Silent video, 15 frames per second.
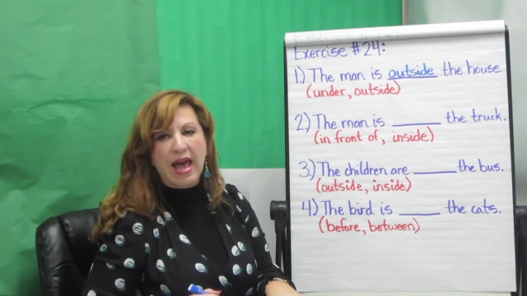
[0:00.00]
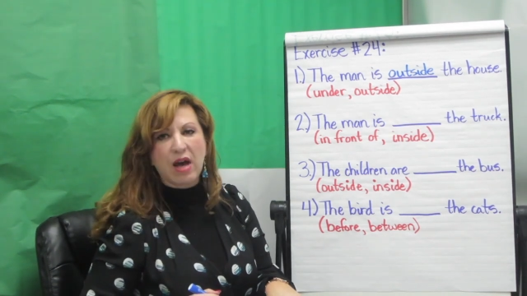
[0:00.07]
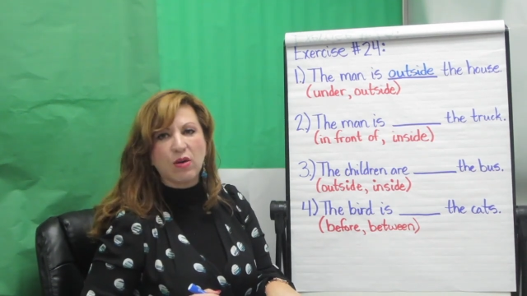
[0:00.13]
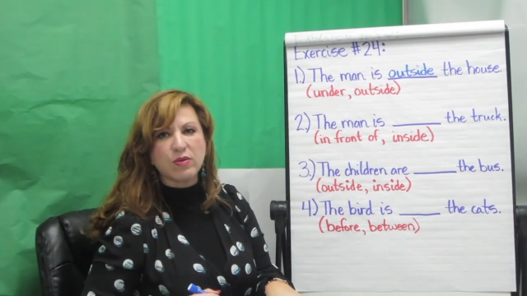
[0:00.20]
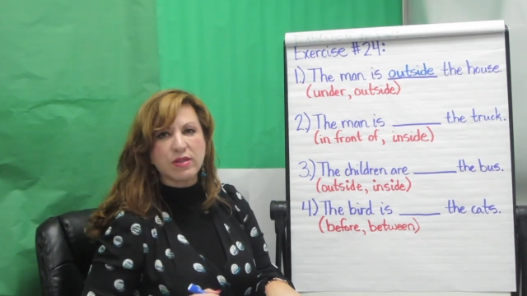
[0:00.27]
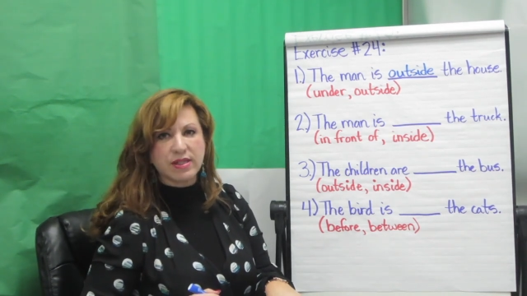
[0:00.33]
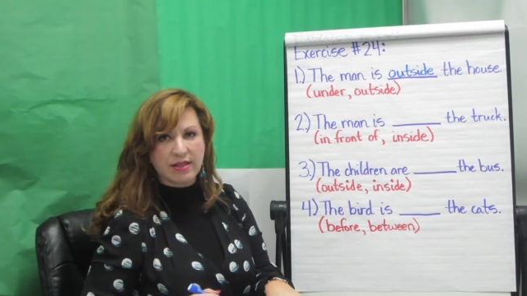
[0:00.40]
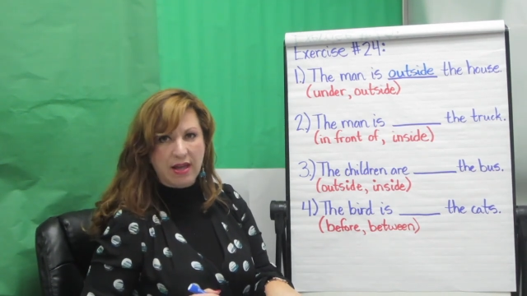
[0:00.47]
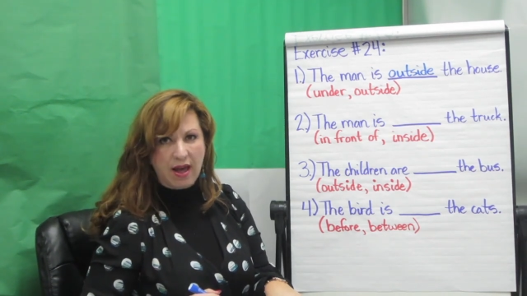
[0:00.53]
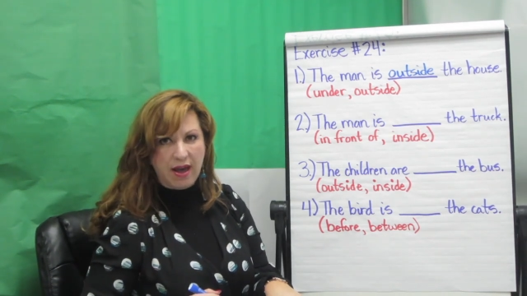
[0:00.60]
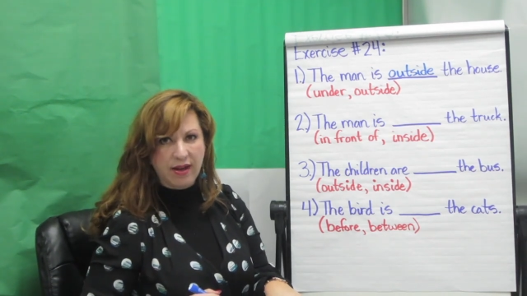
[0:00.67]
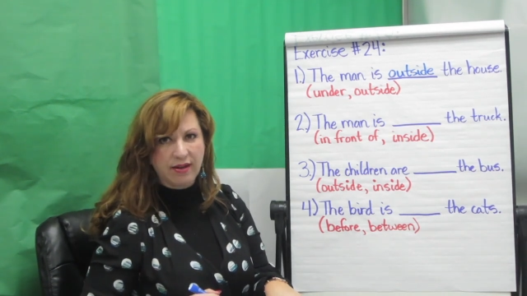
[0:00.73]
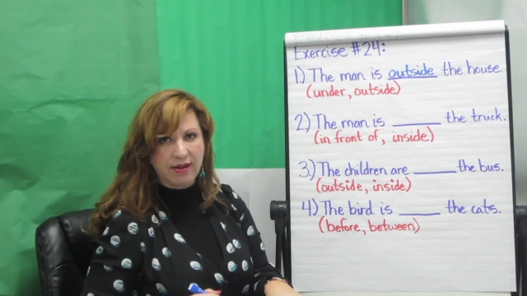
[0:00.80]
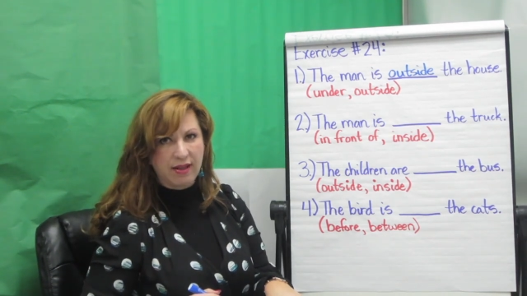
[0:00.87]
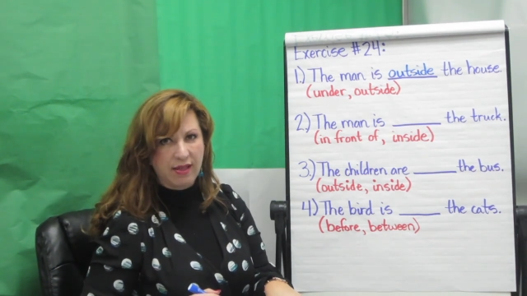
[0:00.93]

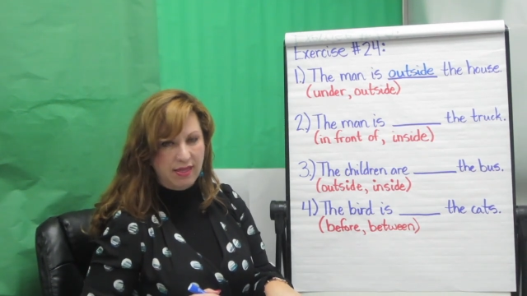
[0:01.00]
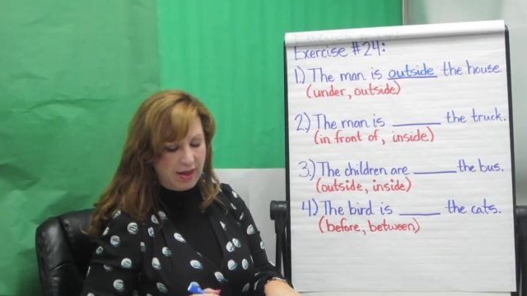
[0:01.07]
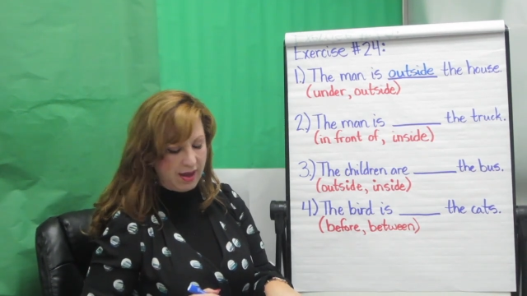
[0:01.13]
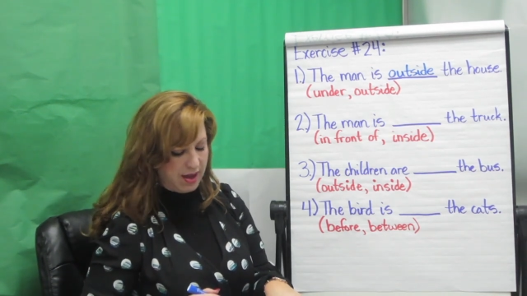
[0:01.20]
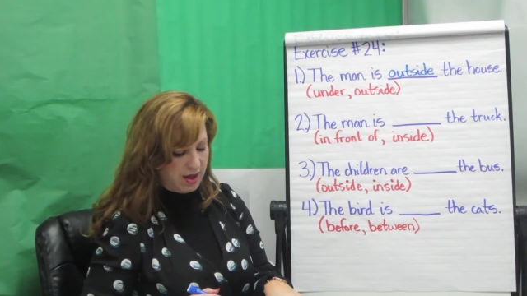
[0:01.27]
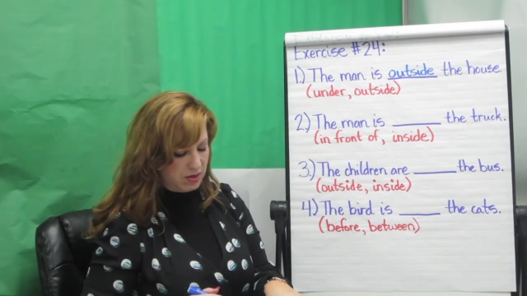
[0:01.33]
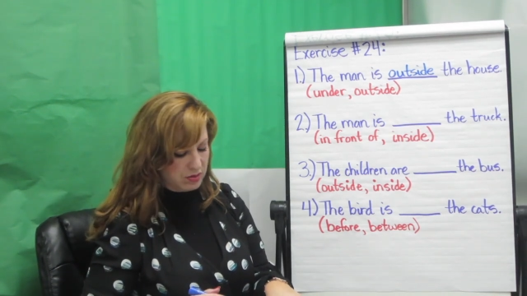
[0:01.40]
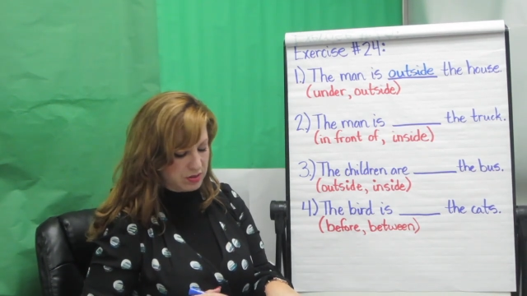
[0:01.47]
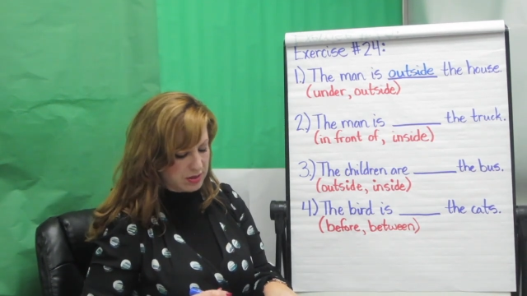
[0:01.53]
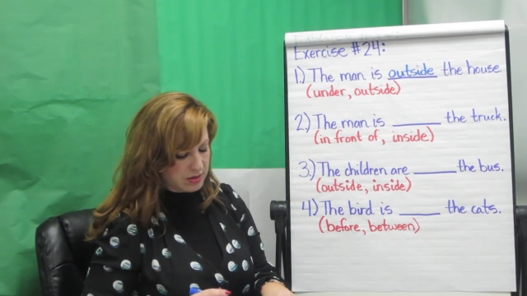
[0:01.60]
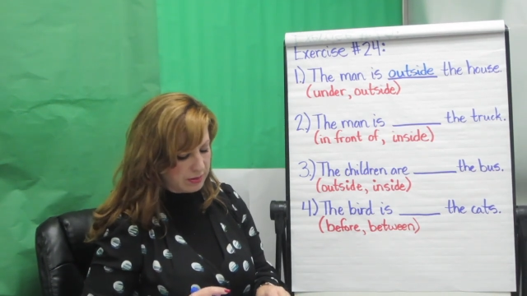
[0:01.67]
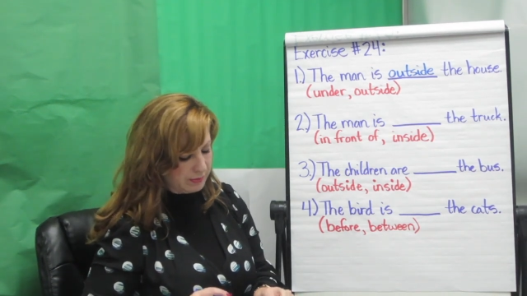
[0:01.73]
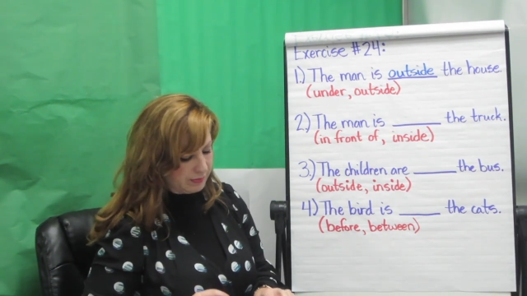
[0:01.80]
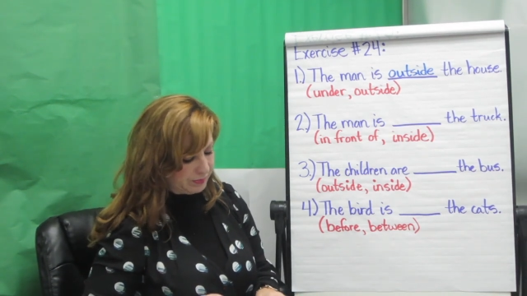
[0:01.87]
outside the house.